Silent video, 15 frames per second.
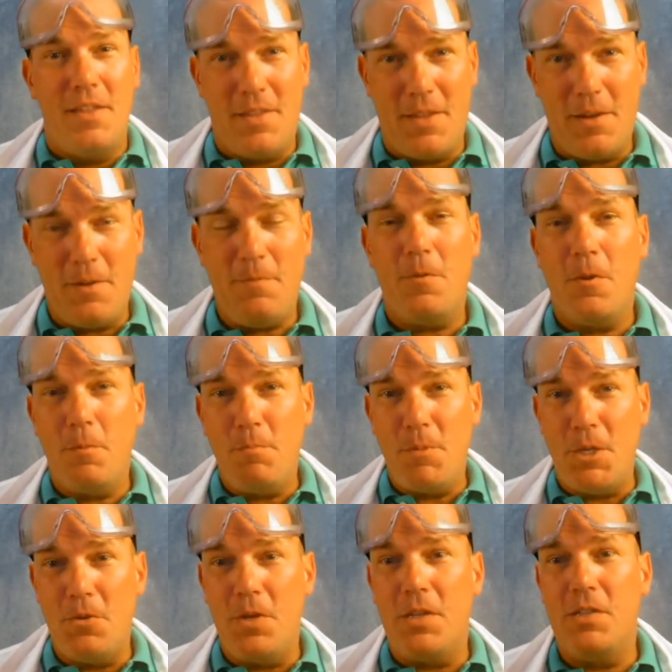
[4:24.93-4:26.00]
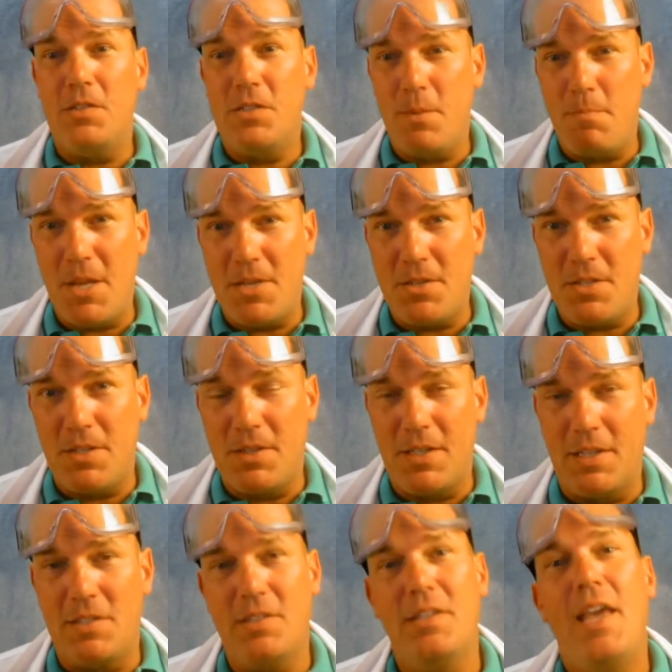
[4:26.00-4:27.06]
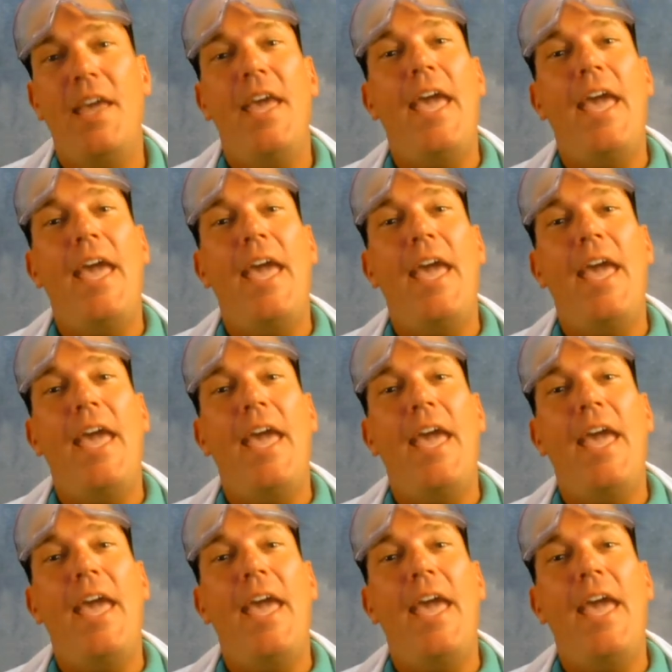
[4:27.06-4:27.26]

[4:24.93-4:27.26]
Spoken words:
Therefore, mu is dimensionless.